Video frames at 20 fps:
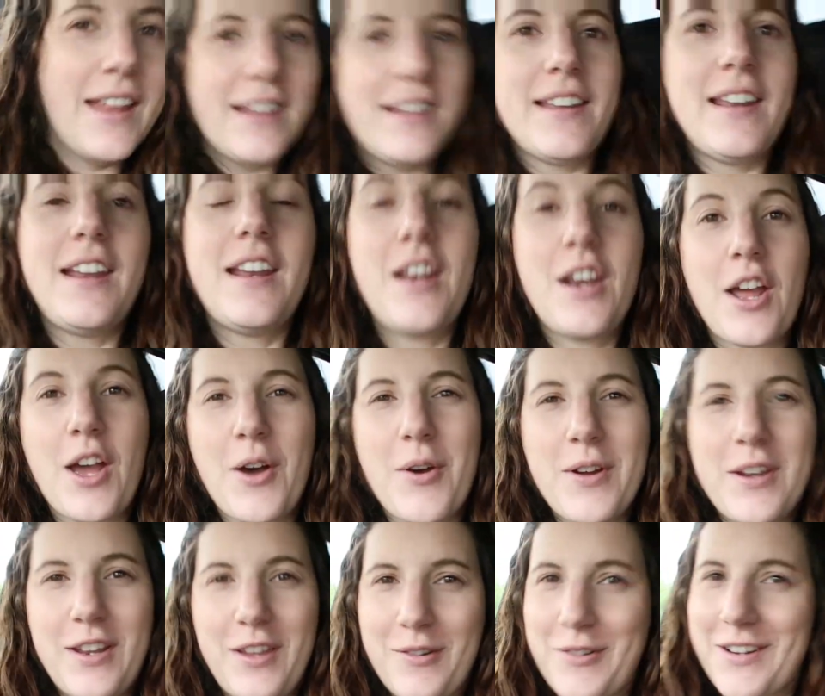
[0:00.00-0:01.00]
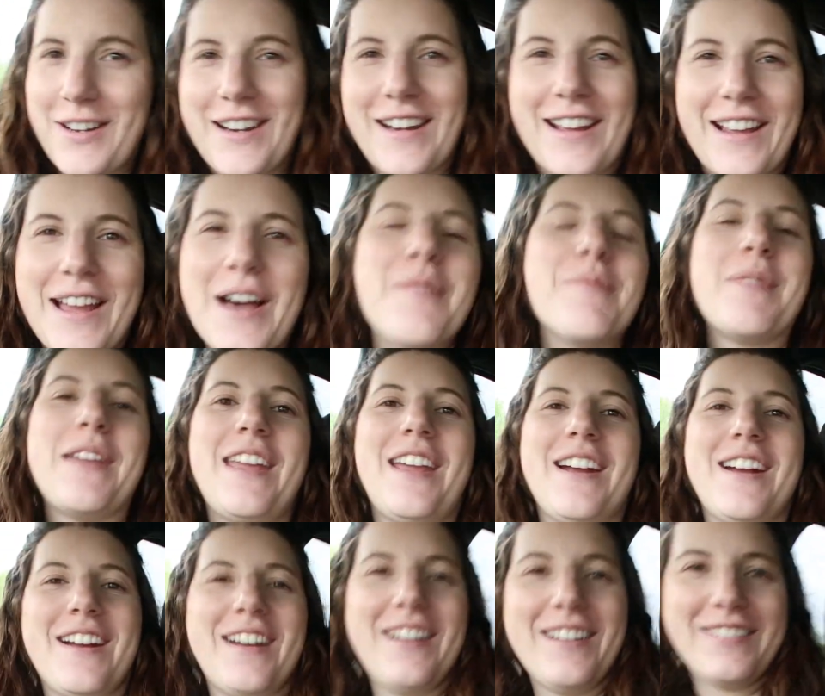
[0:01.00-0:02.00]
didn't know and you were gonna come
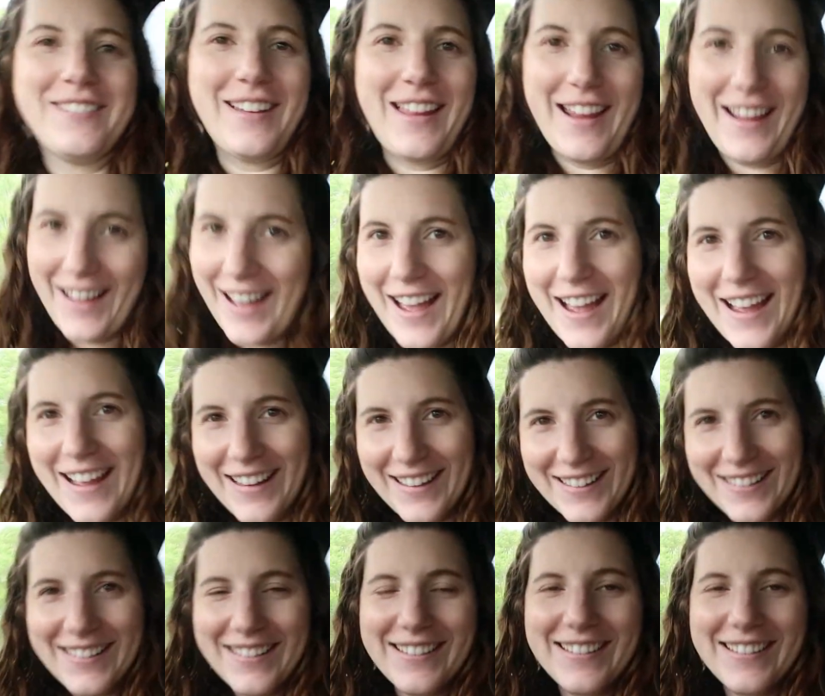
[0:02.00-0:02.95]
here like us.